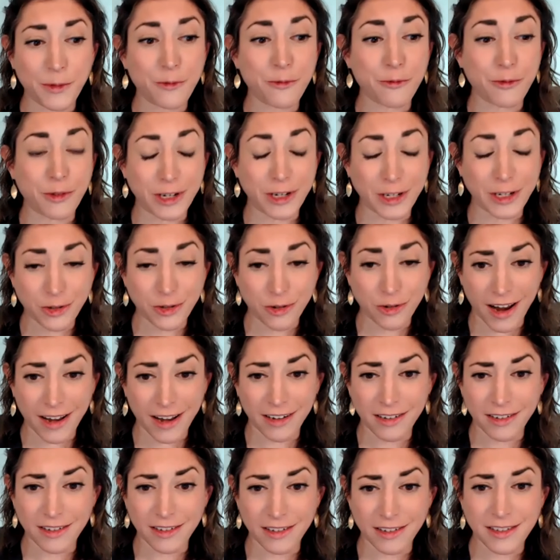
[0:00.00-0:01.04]
Free
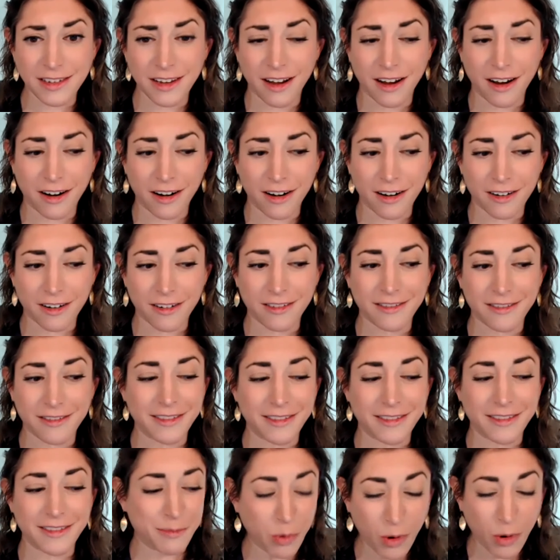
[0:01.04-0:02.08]
trials are
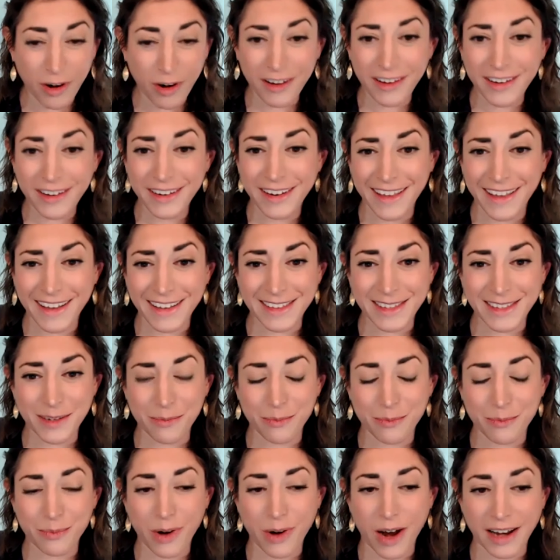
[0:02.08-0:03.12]
important, and that's a
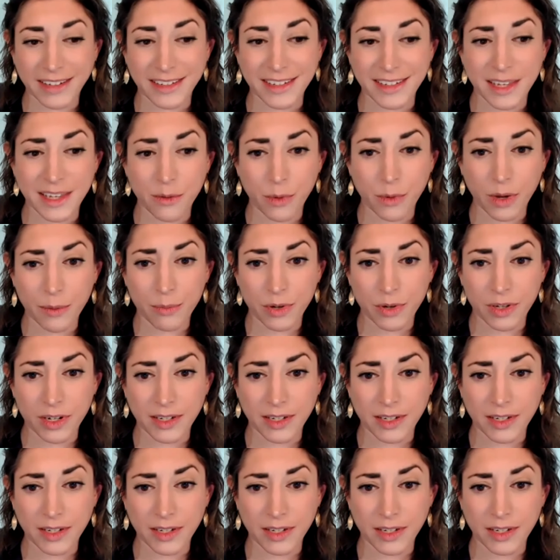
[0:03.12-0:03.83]
practice that we put